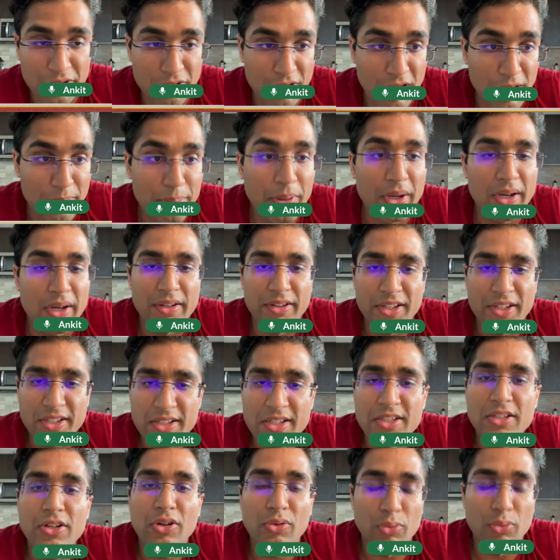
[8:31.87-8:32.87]
Up. This
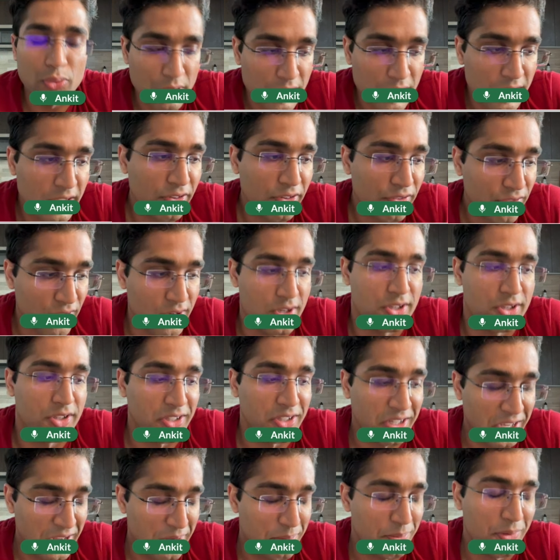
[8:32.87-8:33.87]
is a really fun
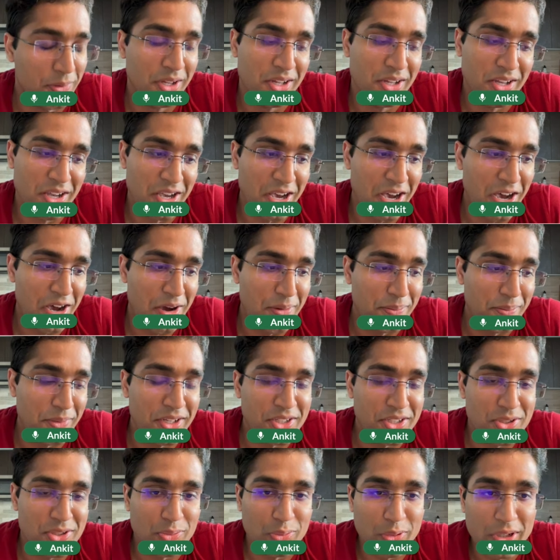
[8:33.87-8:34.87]
game.
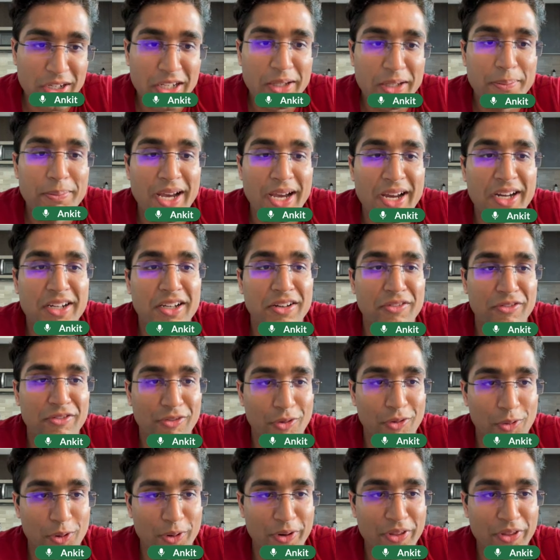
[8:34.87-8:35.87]
It's really back and
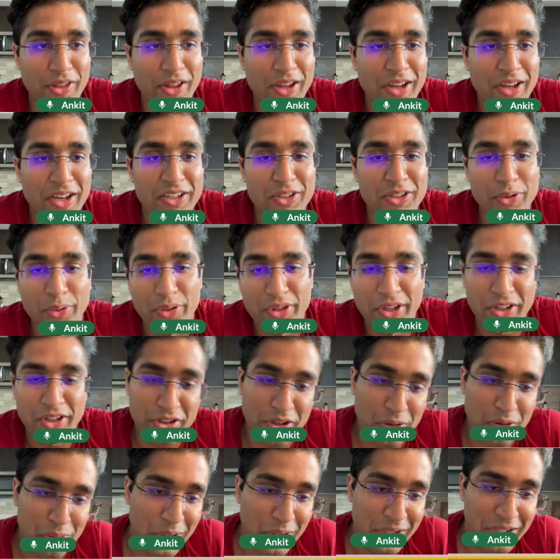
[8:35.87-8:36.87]
forth. You think
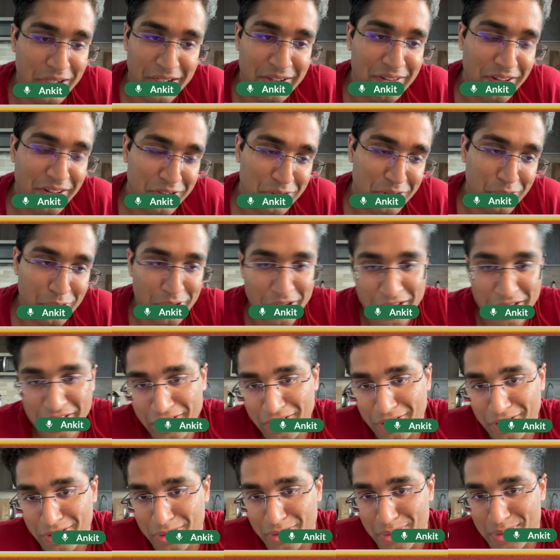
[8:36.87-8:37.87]
you're winning, then you think
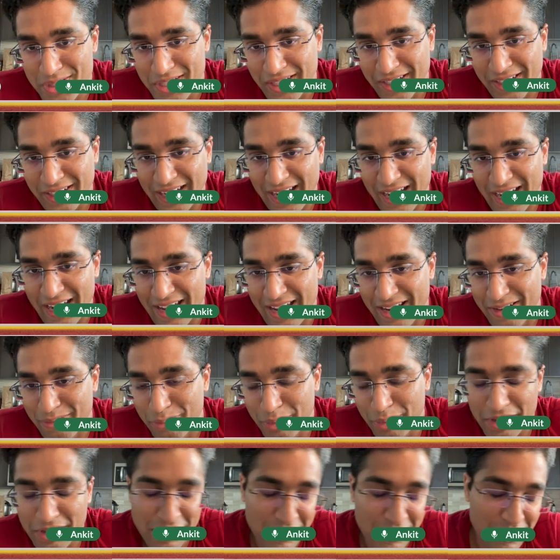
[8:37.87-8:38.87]
you're losing, and
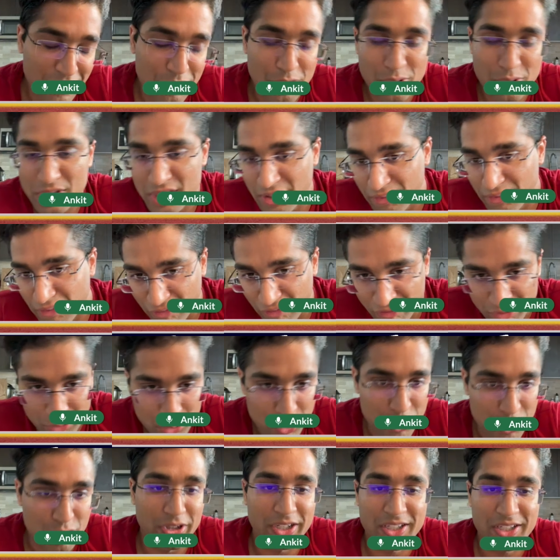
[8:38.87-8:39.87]
within the course of a few
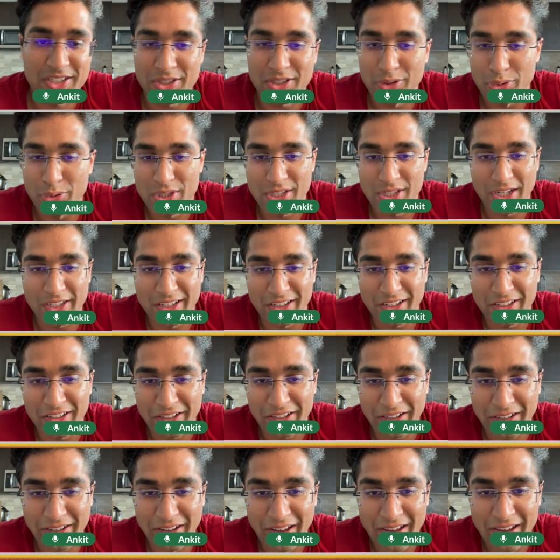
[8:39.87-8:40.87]
tricks, your
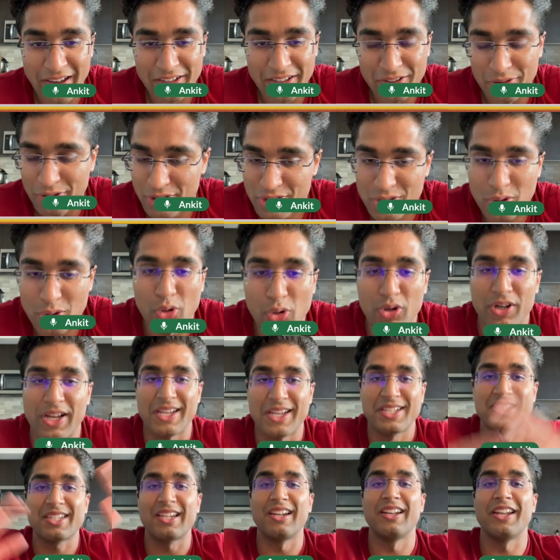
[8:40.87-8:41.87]
score
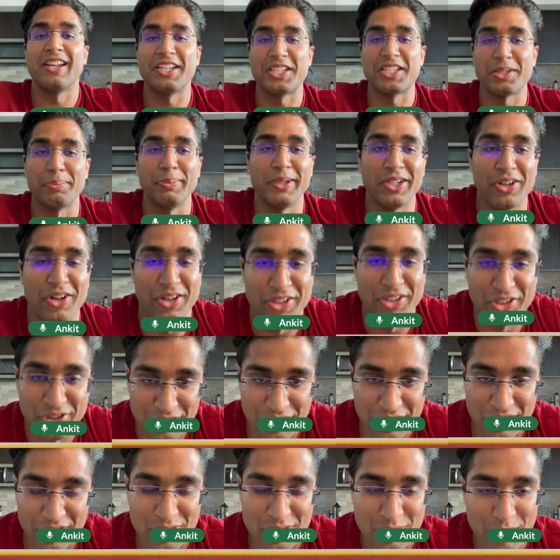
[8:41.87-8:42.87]
escalates beyond your
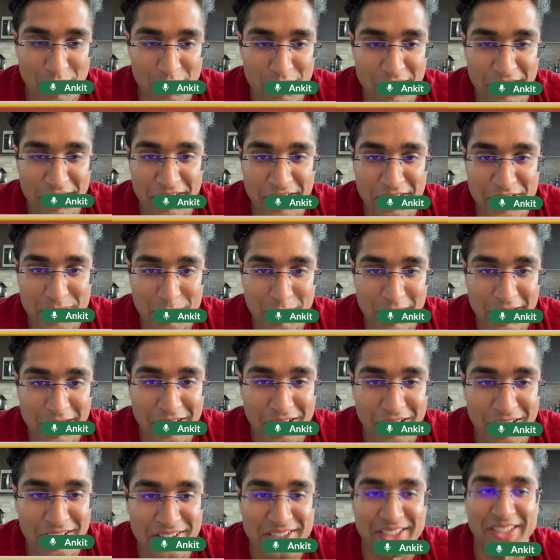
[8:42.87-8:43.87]
control, and it's really
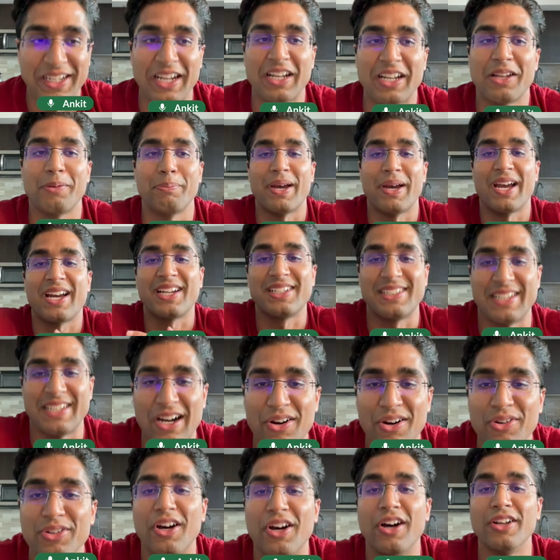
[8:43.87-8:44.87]
hard to get it back
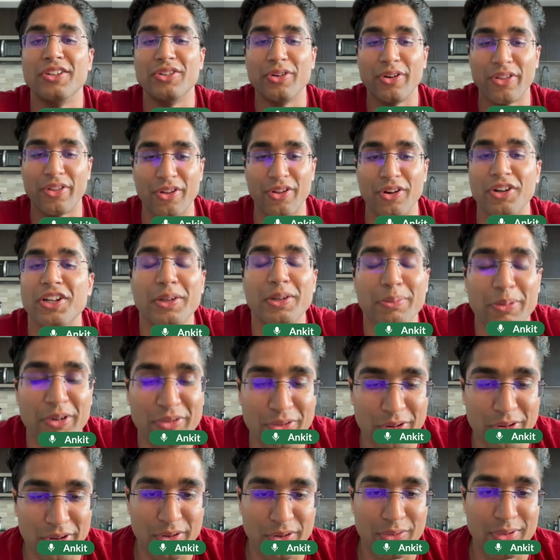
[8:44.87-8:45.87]
down under 30
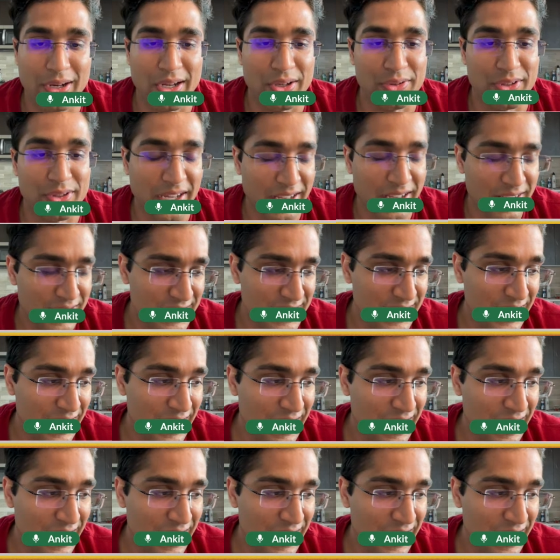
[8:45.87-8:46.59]
before the round ends.